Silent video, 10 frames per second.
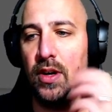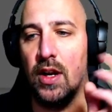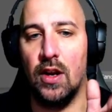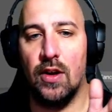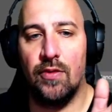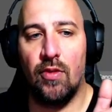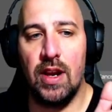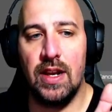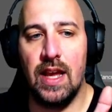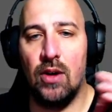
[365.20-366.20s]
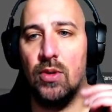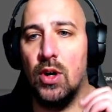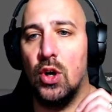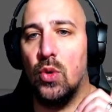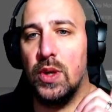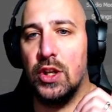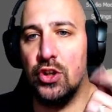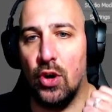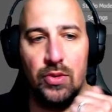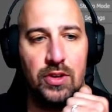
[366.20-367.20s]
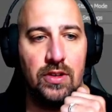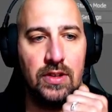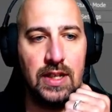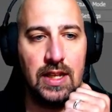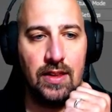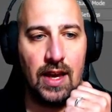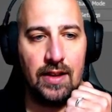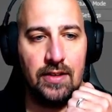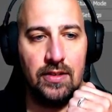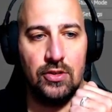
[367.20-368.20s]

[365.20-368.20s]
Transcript: For right now, we don't need that.